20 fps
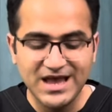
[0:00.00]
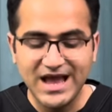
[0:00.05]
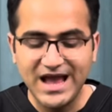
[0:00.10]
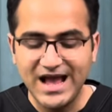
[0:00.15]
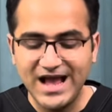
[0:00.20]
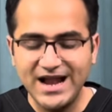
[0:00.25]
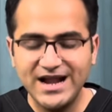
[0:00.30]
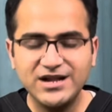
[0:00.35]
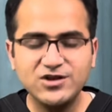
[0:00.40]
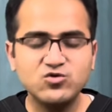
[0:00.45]

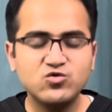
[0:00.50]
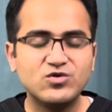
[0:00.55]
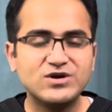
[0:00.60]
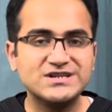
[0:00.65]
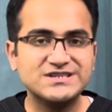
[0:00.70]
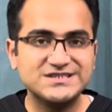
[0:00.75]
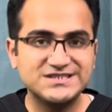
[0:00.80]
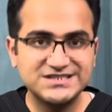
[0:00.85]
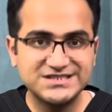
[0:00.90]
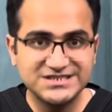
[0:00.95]
and you
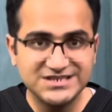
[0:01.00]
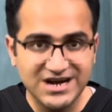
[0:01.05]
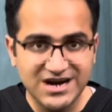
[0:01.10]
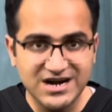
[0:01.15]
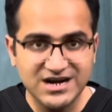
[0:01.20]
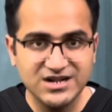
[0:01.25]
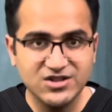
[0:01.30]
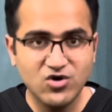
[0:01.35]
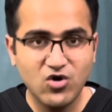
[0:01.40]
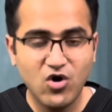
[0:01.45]
can
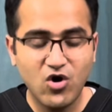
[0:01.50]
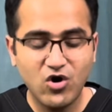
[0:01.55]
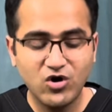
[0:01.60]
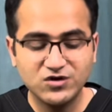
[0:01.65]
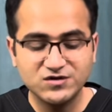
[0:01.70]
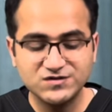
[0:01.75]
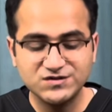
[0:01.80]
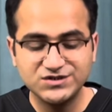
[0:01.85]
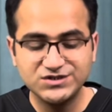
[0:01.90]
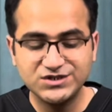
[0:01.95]
start the
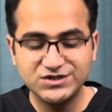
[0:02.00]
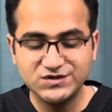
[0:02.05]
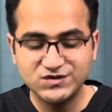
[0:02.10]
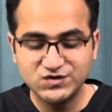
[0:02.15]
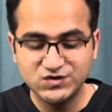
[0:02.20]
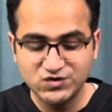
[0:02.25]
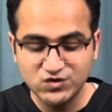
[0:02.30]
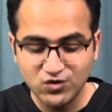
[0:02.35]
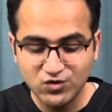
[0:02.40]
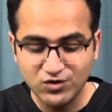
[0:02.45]
oxygen
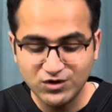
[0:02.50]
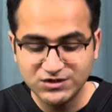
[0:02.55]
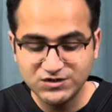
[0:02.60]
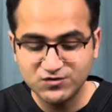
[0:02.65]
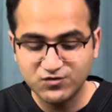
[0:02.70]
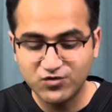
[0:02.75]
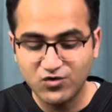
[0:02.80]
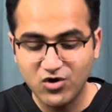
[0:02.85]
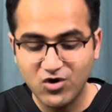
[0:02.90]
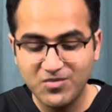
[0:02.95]
source
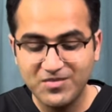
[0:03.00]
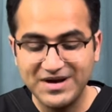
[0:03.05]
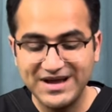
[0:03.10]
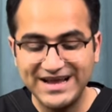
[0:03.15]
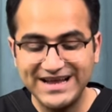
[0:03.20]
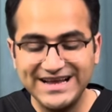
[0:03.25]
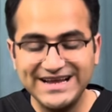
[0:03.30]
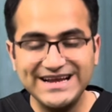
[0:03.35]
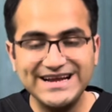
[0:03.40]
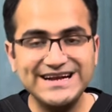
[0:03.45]
from
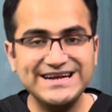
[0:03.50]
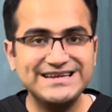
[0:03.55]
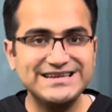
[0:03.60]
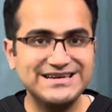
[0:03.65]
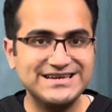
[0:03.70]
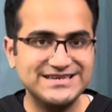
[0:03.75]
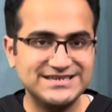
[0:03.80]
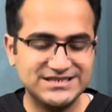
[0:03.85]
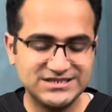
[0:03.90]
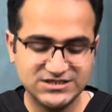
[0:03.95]
8
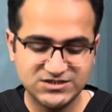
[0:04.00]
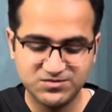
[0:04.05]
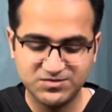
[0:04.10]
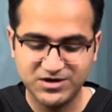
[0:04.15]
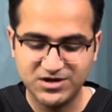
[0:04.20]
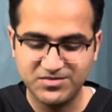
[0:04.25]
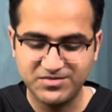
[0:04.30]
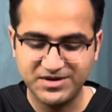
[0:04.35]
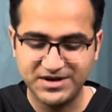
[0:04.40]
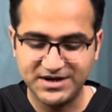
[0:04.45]
liters
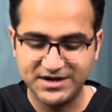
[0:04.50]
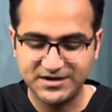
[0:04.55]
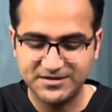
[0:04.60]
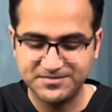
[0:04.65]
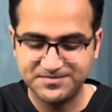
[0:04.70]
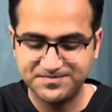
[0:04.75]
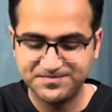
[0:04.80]
per minute.